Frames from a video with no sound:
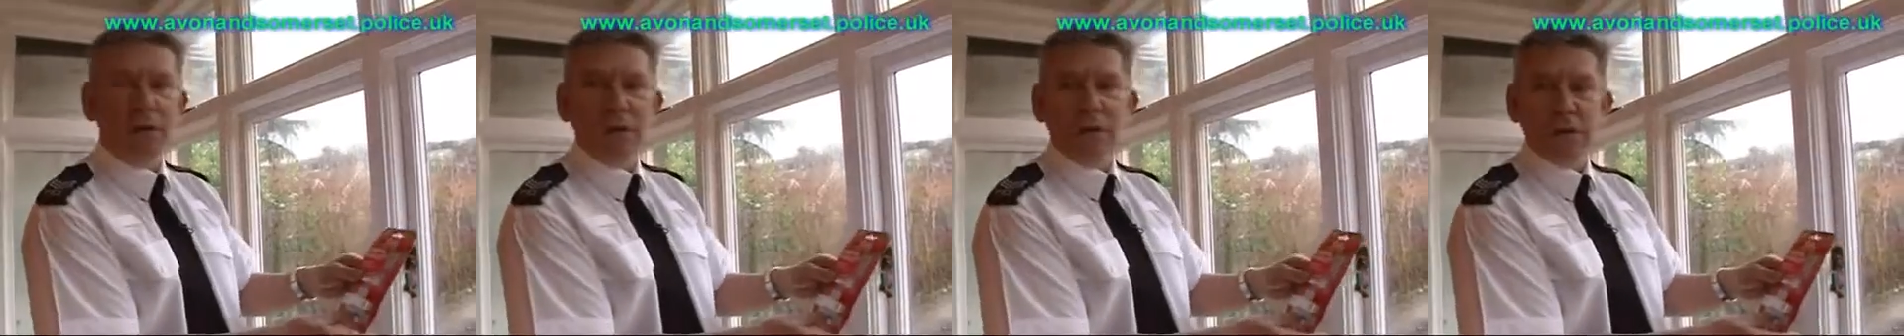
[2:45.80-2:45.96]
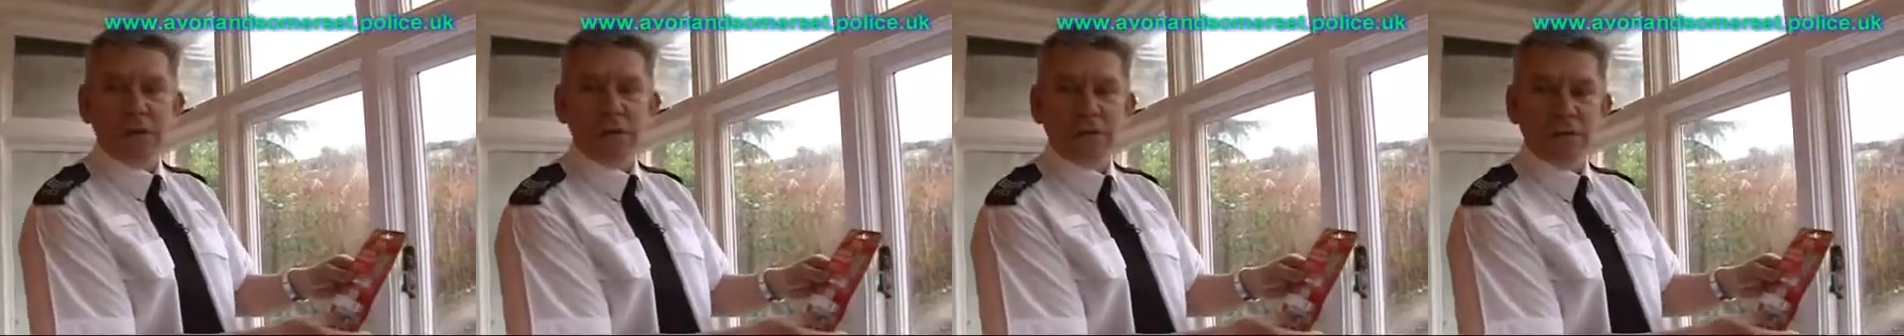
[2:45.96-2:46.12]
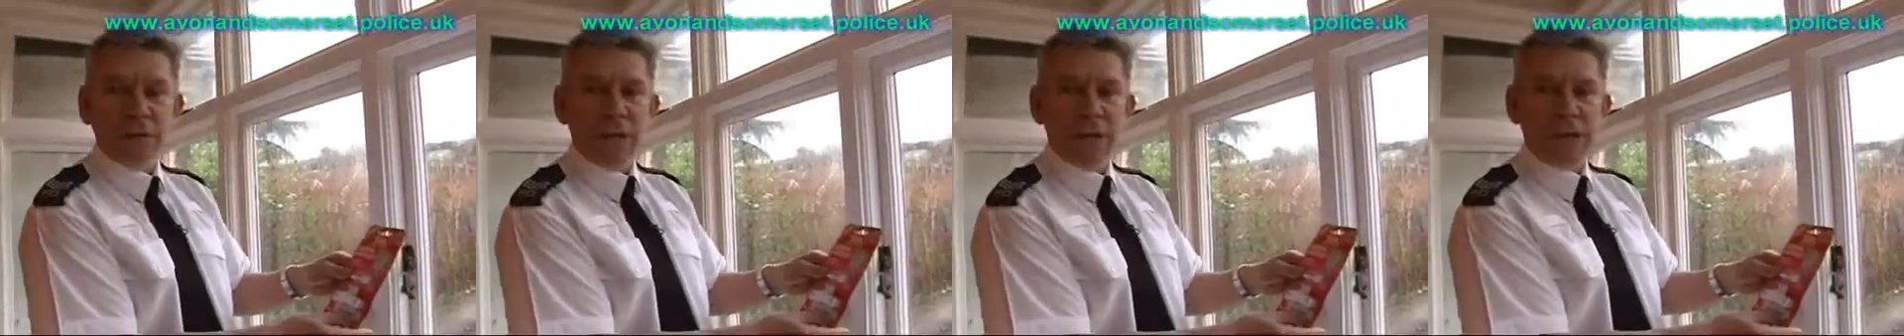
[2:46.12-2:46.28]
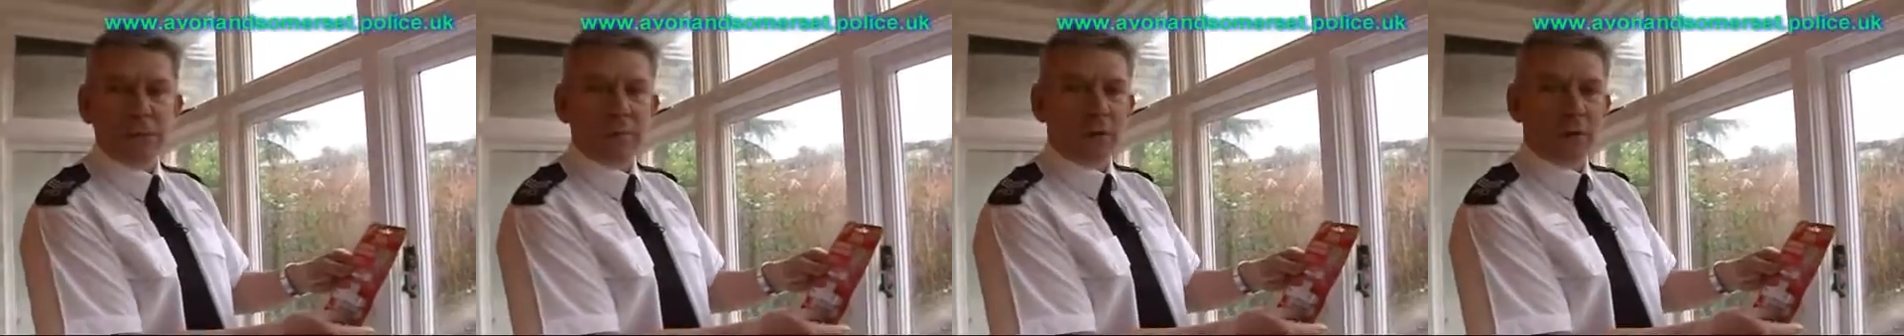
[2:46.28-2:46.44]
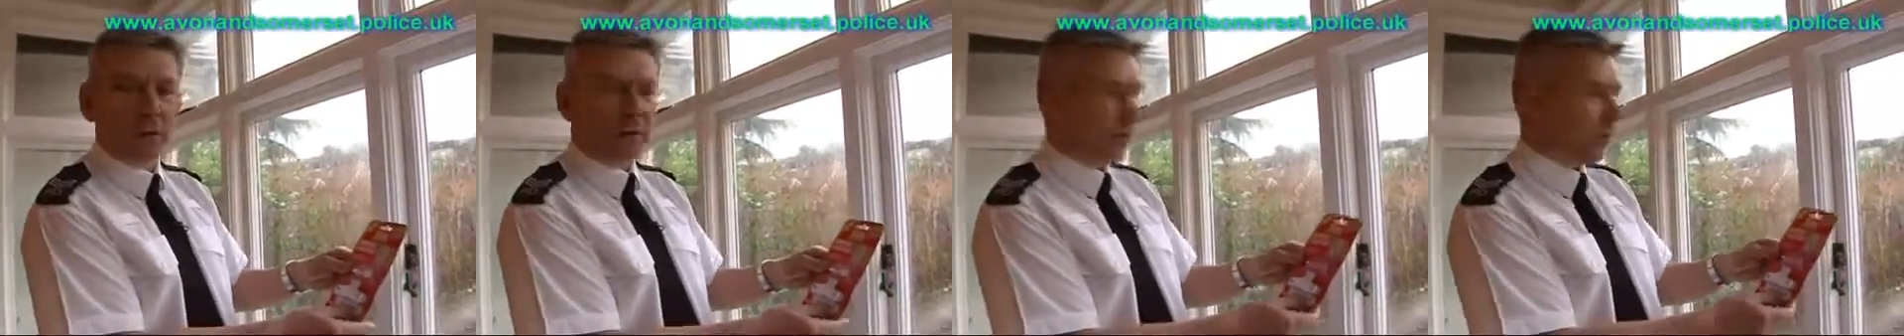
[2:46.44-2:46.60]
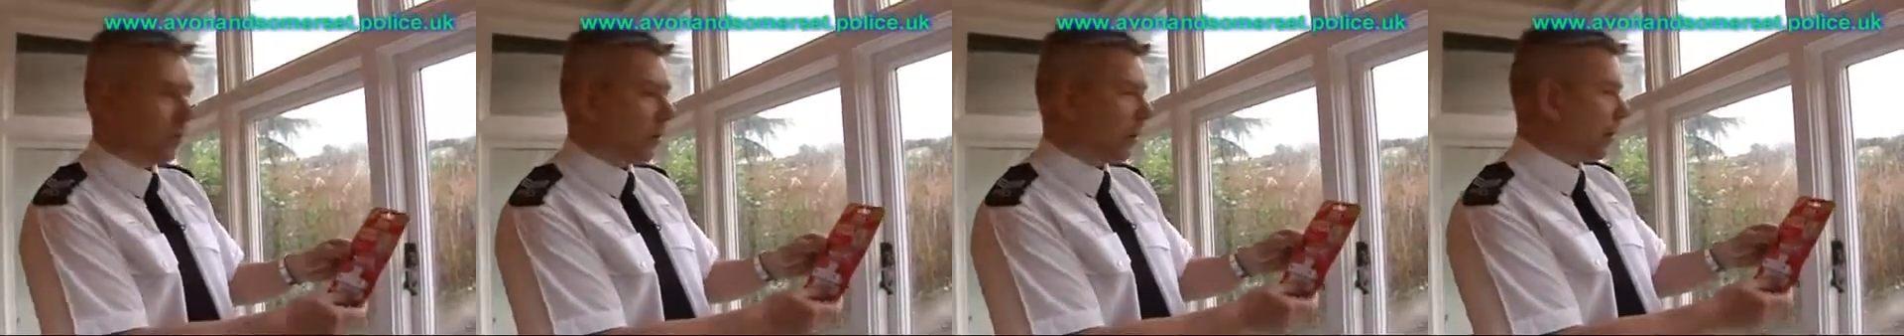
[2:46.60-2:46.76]
a window snap
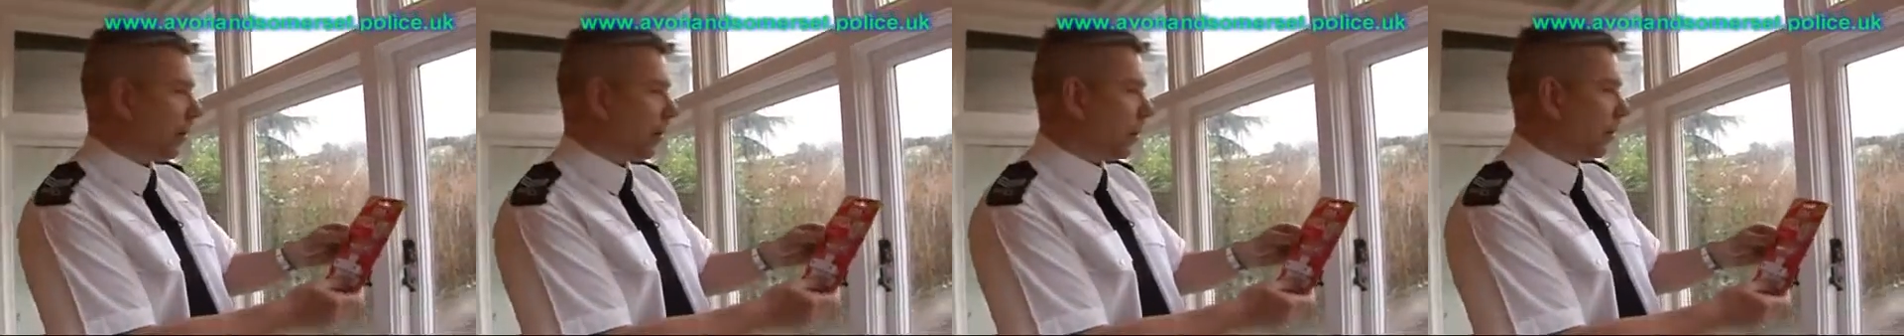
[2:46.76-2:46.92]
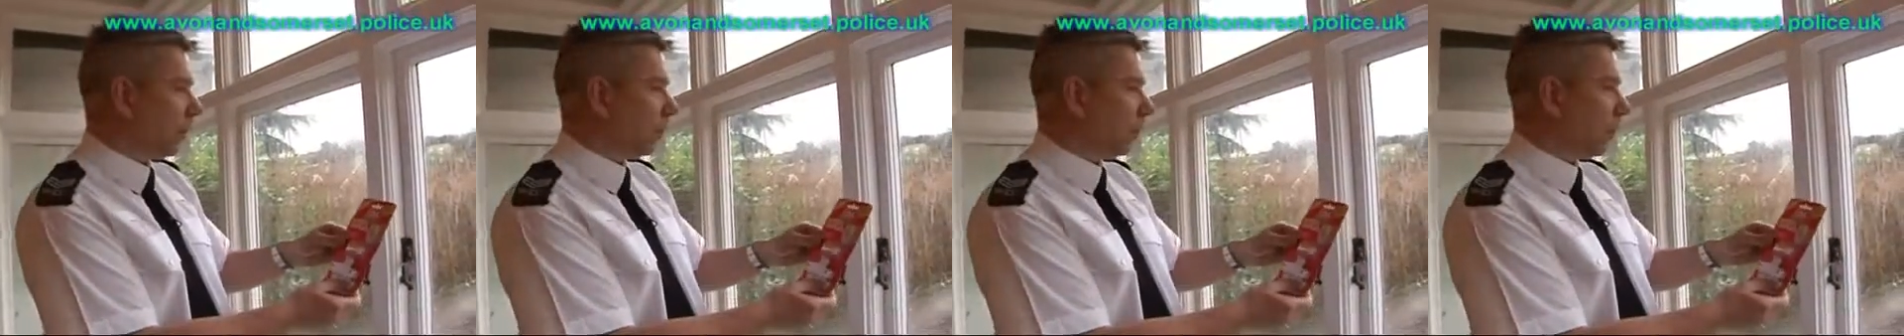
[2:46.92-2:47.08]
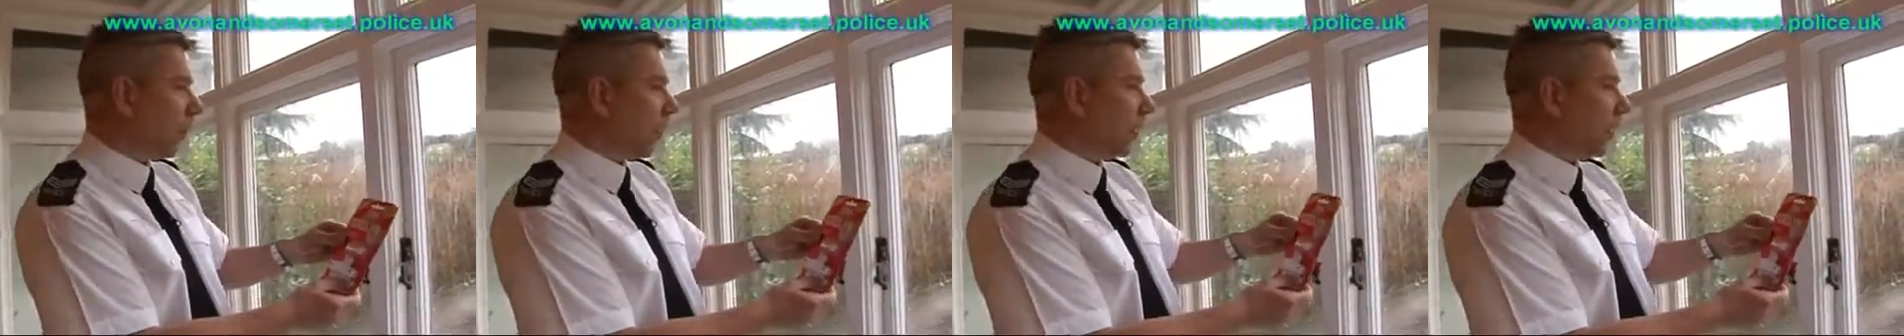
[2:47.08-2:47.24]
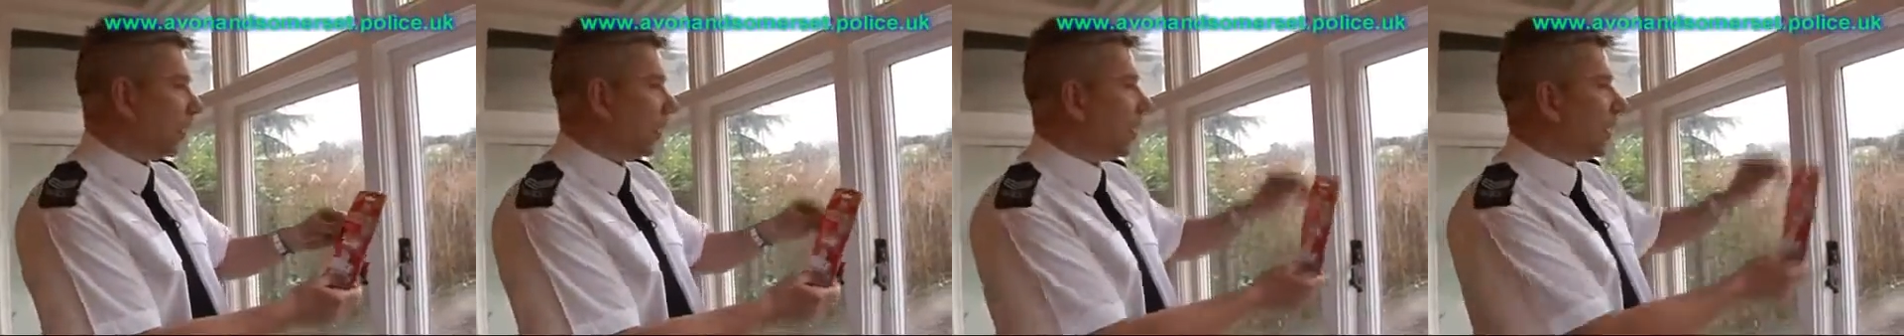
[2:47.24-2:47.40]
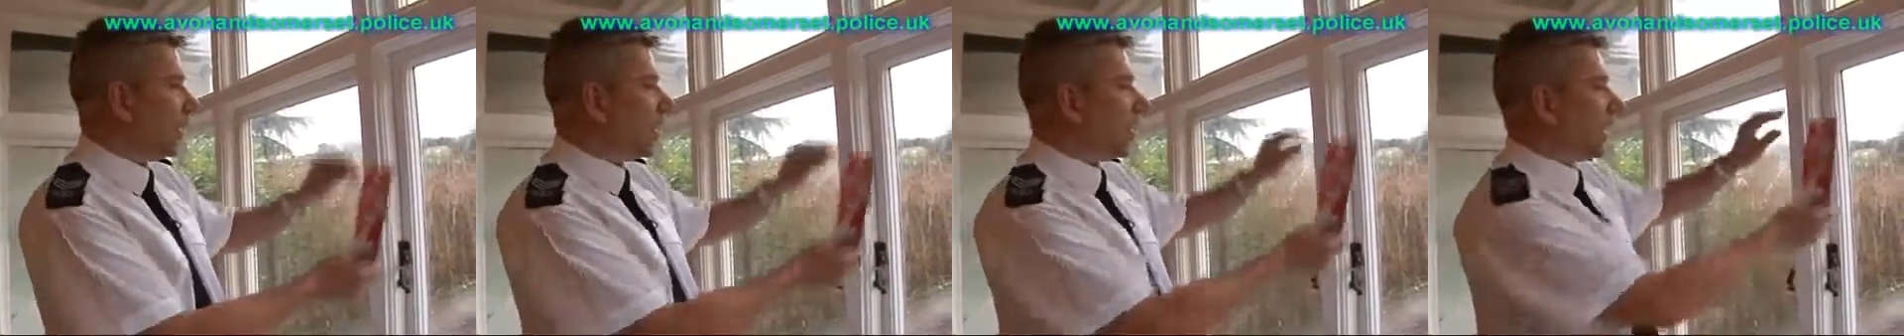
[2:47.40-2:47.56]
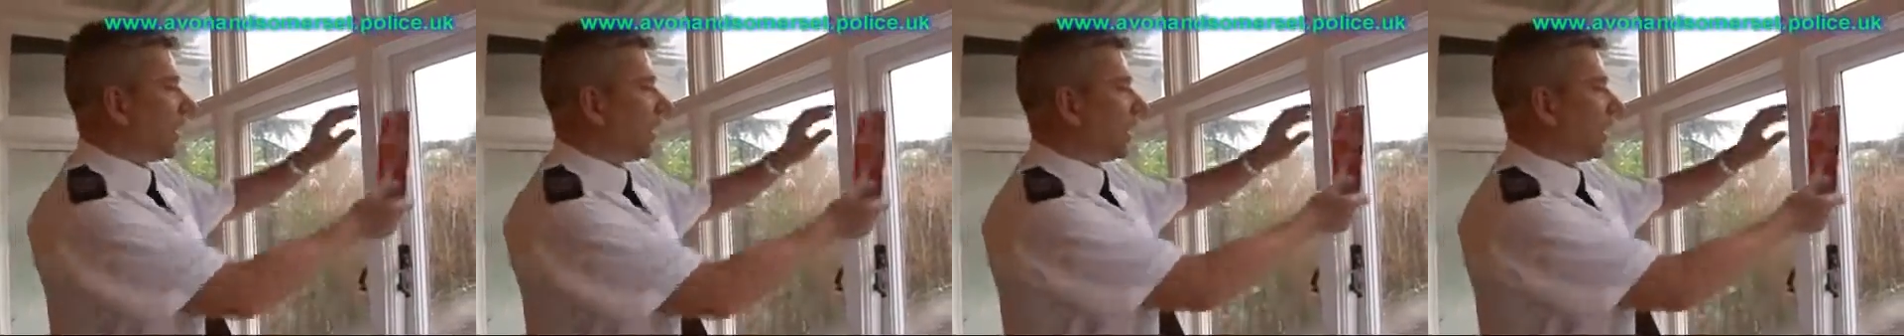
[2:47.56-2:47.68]
lock like this one,